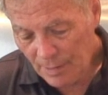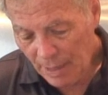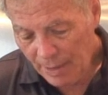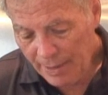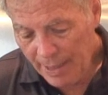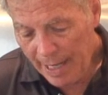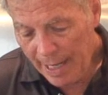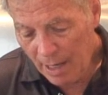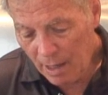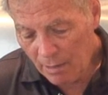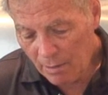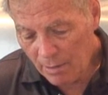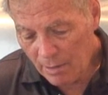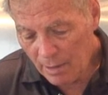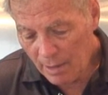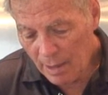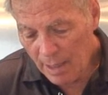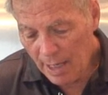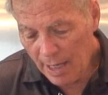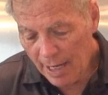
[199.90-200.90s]
Now,
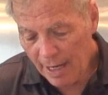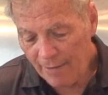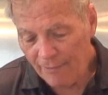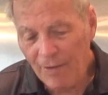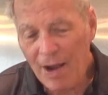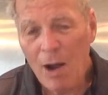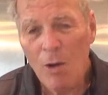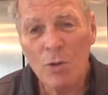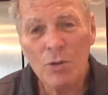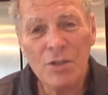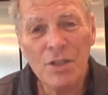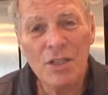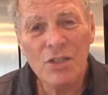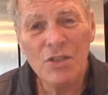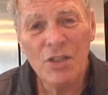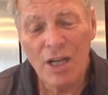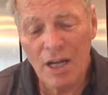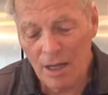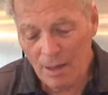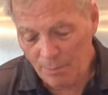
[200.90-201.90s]
if I was to
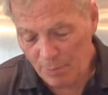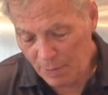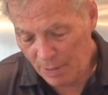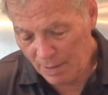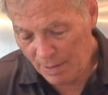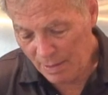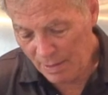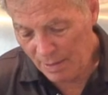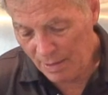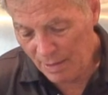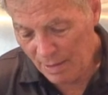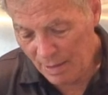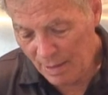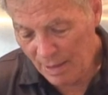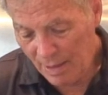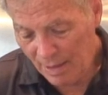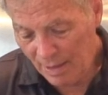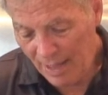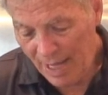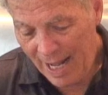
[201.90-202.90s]
jump
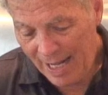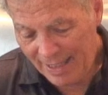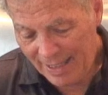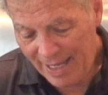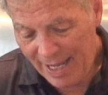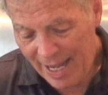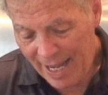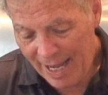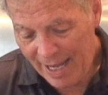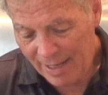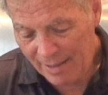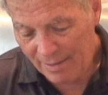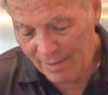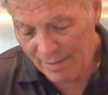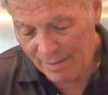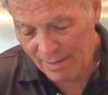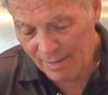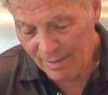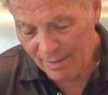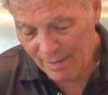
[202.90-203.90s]
like that
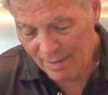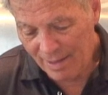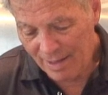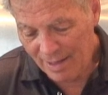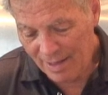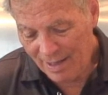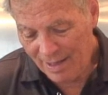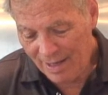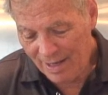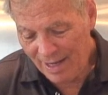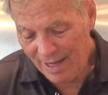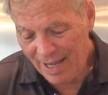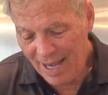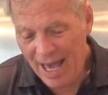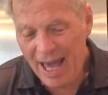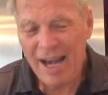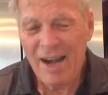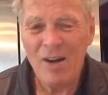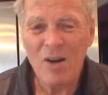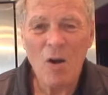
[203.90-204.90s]

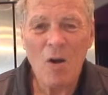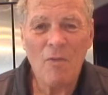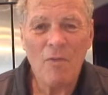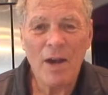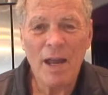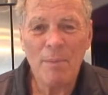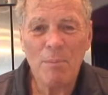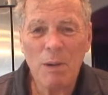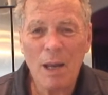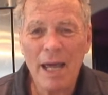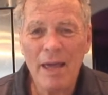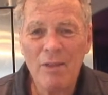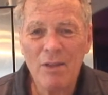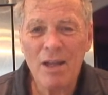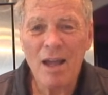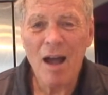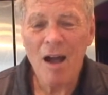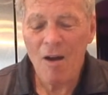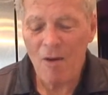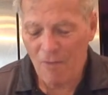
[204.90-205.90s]
I don't know if I'd play the
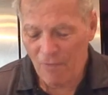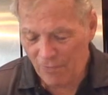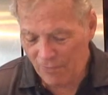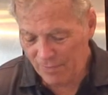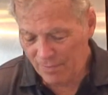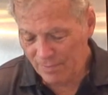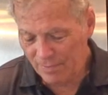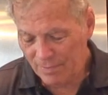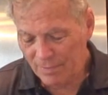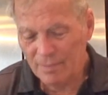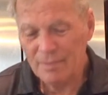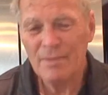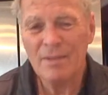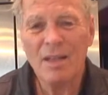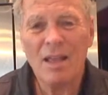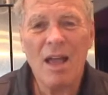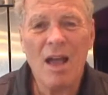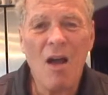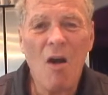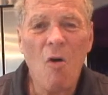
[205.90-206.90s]
golf
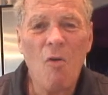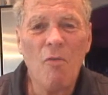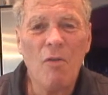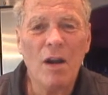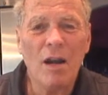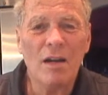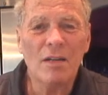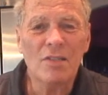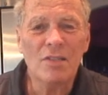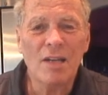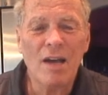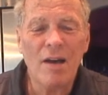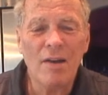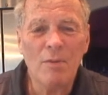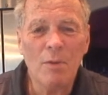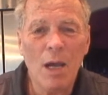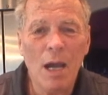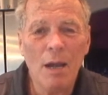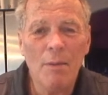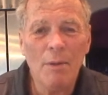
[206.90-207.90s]
over in Saudi
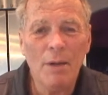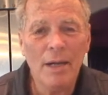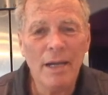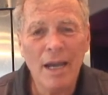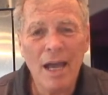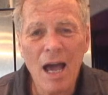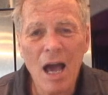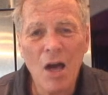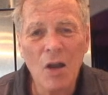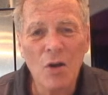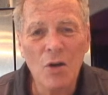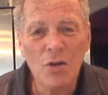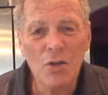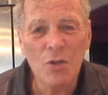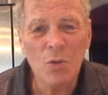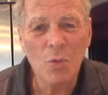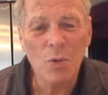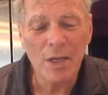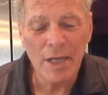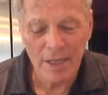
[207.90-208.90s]
Arabia at
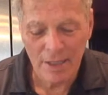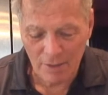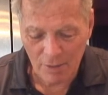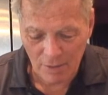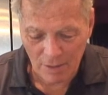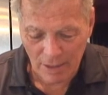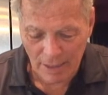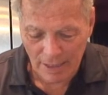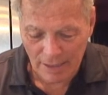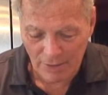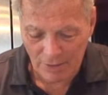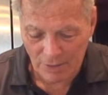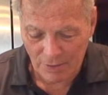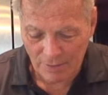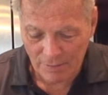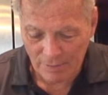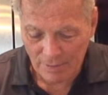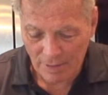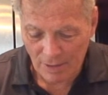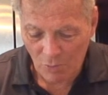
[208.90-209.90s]
120
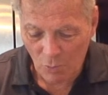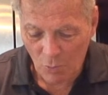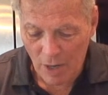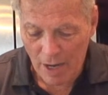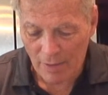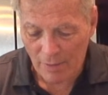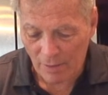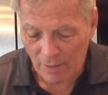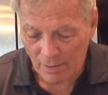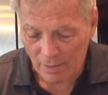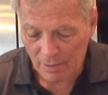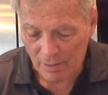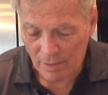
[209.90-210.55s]
degrees weather.